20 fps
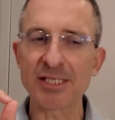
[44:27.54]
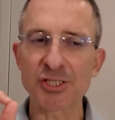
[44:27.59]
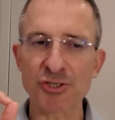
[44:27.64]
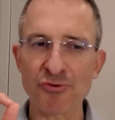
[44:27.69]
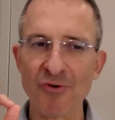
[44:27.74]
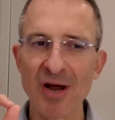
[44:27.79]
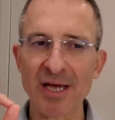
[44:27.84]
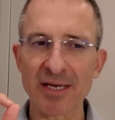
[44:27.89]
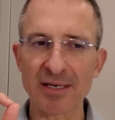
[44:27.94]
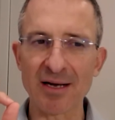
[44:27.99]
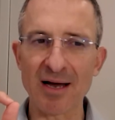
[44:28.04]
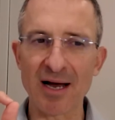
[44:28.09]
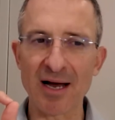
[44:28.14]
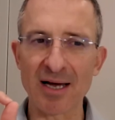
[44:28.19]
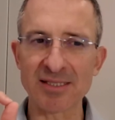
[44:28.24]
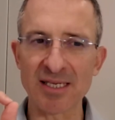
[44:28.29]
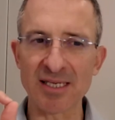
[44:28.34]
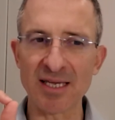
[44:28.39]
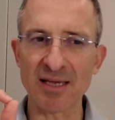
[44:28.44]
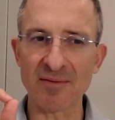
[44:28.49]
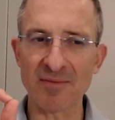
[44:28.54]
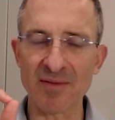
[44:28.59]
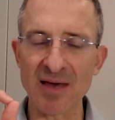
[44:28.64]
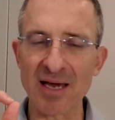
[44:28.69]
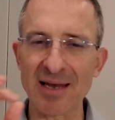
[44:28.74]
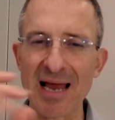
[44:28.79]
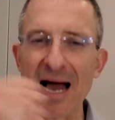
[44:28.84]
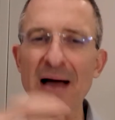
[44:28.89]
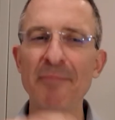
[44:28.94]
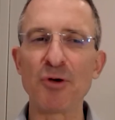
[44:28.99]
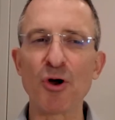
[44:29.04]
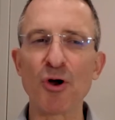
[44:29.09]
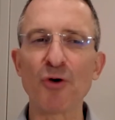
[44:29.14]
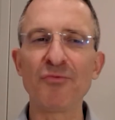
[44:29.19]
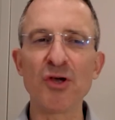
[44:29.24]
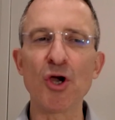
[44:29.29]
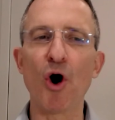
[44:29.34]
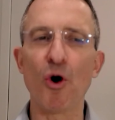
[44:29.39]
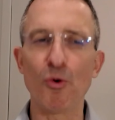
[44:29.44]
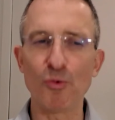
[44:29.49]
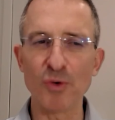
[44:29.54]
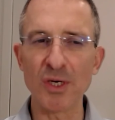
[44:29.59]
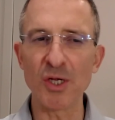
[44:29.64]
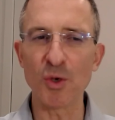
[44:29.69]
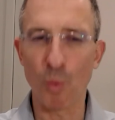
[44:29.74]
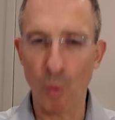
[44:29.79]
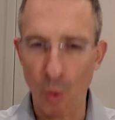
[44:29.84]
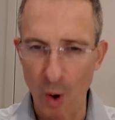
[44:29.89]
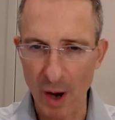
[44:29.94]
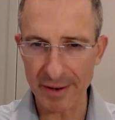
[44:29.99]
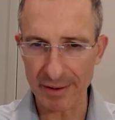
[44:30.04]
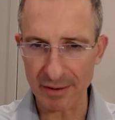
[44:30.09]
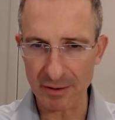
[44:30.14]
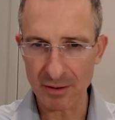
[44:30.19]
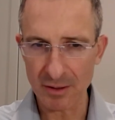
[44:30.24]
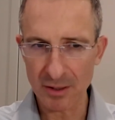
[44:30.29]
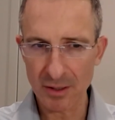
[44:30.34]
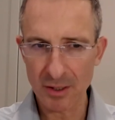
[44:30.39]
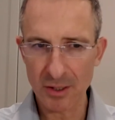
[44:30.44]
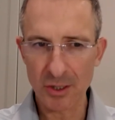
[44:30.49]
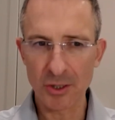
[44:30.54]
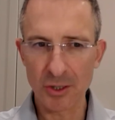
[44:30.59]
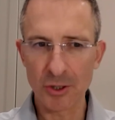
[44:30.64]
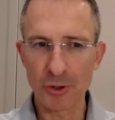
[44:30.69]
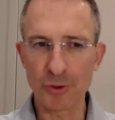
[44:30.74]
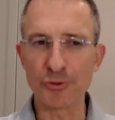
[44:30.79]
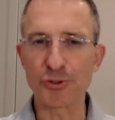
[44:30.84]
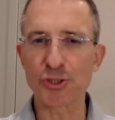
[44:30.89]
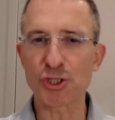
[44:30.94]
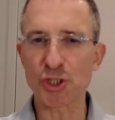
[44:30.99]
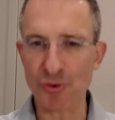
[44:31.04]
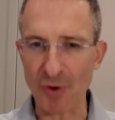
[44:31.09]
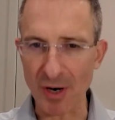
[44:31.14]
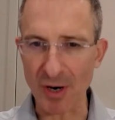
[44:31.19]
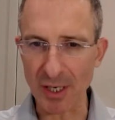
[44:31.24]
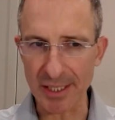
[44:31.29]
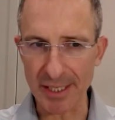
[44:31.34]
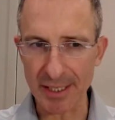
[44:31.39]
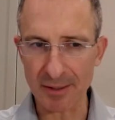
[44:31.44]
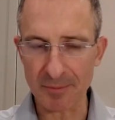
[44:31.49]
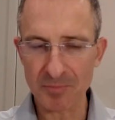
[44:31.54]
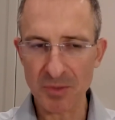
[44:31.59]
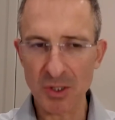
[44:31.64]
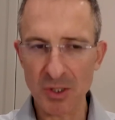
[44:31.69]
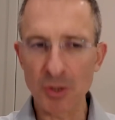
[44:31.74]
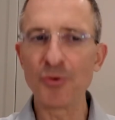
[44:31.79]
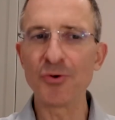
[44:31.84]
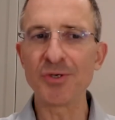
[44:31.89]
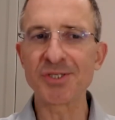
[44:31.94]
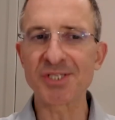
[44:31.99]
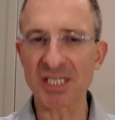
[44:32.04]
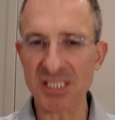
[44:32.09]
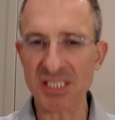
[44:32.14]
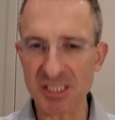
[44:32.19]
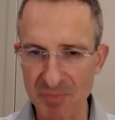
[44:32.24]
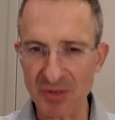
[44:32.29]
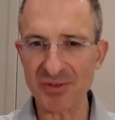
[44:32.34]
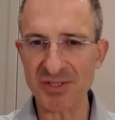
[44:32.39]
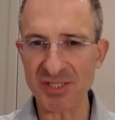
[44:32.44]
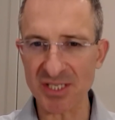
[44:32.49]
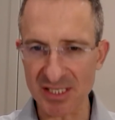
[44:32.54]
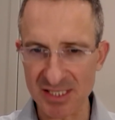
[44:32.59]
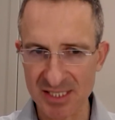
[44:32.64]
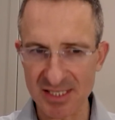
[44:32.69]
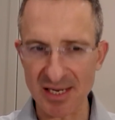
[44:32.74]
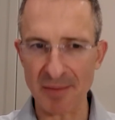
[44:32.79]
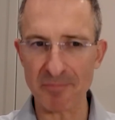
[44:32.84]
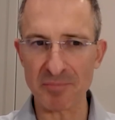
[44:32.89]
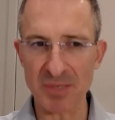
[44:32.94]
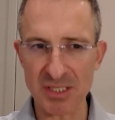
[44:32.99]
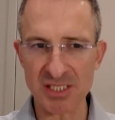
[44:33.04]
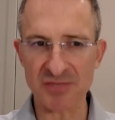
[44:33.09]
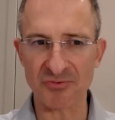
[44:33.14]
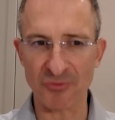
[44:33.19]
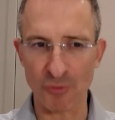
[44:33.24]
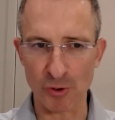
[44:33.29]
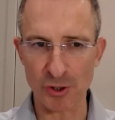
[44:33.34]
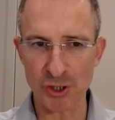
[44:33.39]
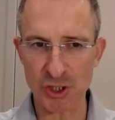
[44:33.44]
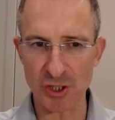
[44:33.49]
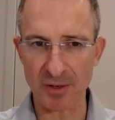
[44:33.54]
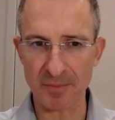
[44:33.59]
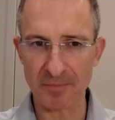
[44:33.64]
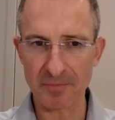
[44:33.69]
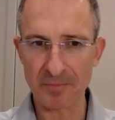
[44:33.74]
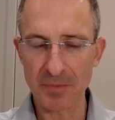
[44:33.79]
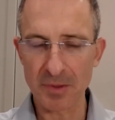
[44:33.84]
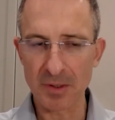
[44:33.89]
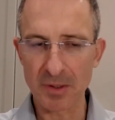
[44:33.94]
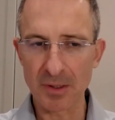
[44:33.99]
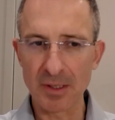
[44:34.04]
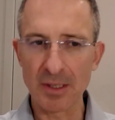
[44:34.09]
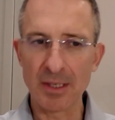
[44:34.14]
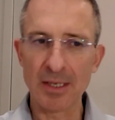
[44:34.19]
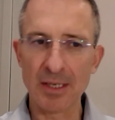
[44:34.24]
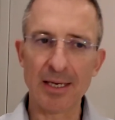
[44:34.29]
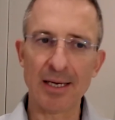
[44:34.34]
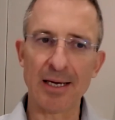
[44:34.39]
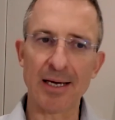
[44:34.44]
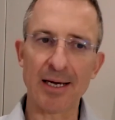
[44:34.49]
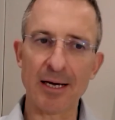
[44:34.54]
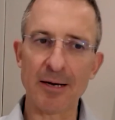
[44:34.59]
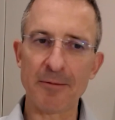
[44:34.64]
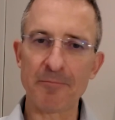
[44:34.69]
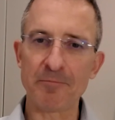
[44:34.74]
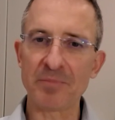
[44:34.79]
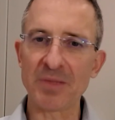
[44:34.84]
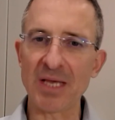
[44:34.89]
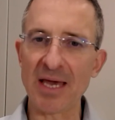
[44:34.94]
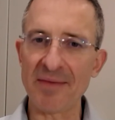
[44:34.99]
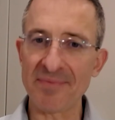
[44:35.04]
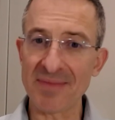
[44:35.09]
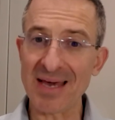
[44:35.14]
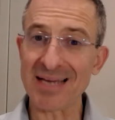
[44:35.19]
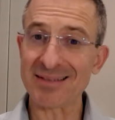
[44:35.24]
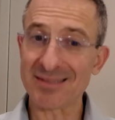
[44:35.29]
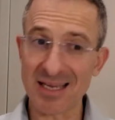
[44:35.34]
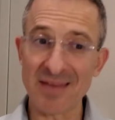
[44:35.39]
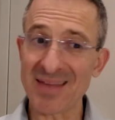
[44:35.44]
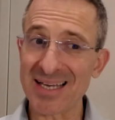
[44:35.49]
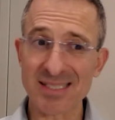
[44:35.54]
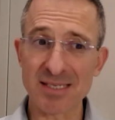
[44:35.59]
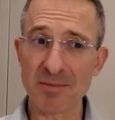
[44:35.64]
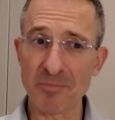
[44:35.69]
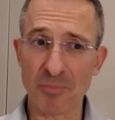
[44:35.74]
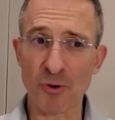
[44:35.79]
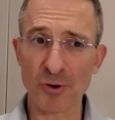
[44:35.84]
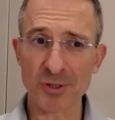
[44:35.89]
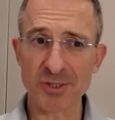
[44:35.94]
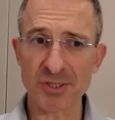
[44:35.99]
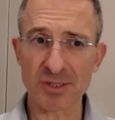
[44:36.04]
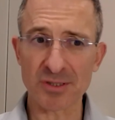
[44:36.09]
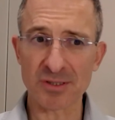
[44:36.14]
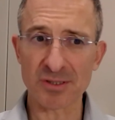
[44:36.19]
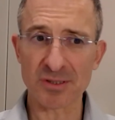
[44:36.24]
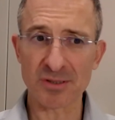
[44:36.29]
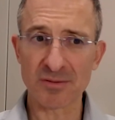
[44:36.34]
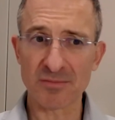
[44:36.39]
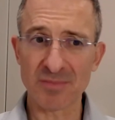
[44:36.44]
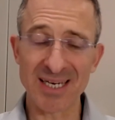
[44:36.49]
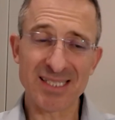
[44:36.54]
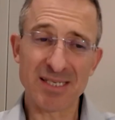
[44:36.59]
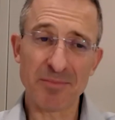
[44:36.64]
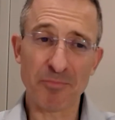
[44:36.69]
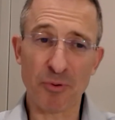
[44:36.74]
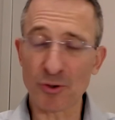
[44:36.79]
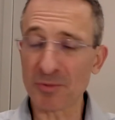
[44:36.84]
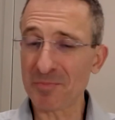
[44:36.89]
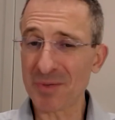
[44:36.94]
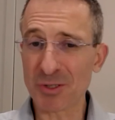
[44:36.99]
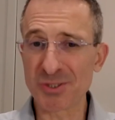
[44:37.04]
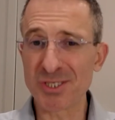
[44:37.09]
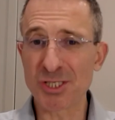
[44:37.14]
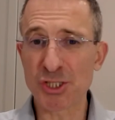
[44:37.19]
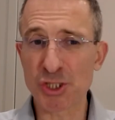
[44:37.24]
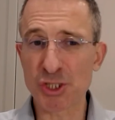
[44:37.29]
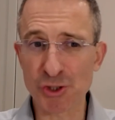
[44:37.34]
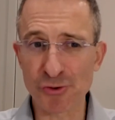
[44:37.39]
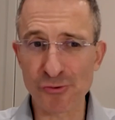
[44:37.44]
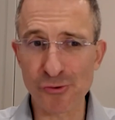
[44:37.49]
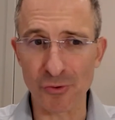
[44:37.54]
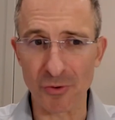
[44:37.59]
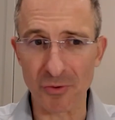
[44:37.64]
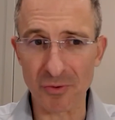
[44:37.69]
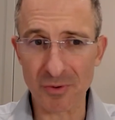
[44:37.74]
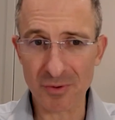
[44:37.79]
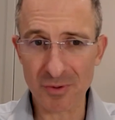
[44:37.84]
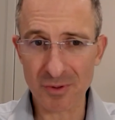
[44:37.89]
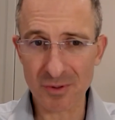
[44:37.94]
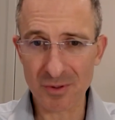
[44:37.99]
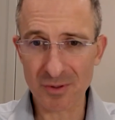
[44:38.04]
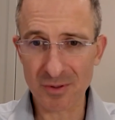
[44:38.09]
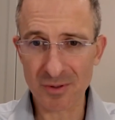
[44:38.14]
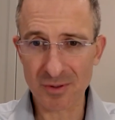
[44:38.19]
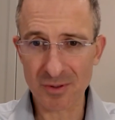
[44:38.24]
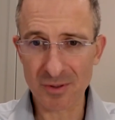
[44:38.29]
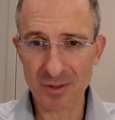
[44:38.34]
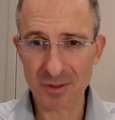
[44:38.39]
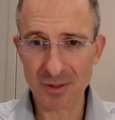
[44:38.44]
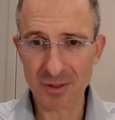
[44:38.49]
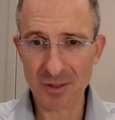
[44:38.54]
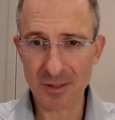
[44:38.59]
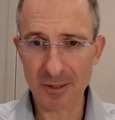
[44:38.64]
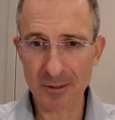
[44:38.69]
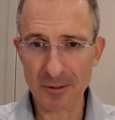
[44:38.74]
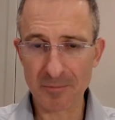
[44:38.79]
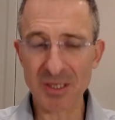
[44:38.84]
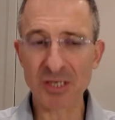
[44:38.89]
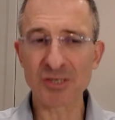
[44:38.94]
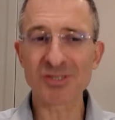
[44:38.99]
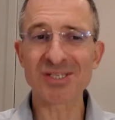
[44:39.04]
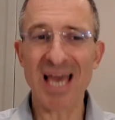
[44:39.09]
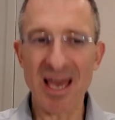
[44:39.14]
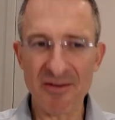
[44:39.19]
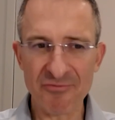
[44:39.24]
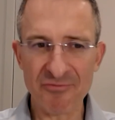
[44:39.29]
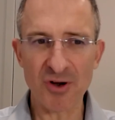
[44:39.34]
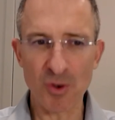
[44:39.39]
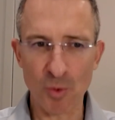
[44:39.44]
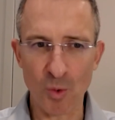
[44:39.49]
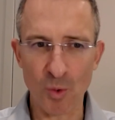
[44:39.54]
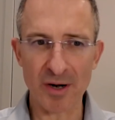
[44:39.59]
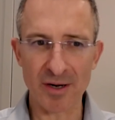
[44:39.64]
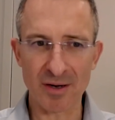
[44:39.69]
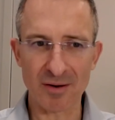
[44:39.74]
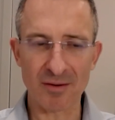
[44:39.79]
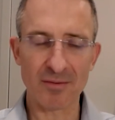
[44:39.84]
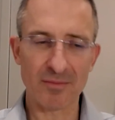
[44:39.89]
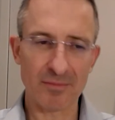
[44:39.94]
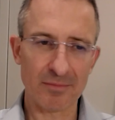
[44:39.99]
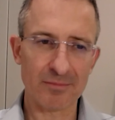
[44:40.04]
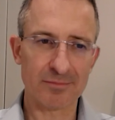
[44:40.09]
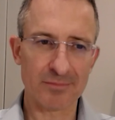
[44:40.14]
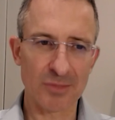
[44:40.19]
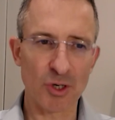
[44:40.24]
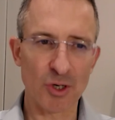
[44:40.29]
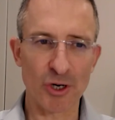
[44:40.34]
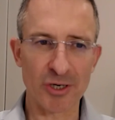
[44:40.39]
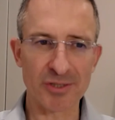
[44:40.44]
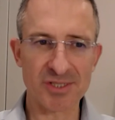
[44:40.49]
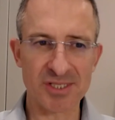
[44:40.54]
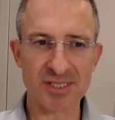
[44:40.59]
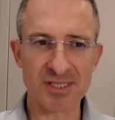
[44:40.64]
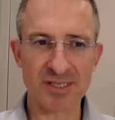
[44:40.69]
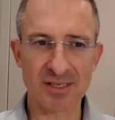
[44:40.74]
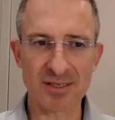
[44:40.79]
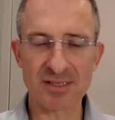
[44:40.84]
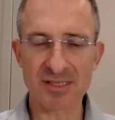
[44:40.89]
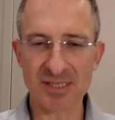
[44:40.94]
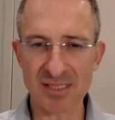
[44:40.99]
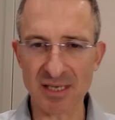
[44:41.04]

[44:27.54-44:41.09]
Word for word: It's recognizing that I'm not the only one who's struggling, who is experiencing some misfortune. Um, and that's and that's important. And it's important because it's true. Because everyone hurts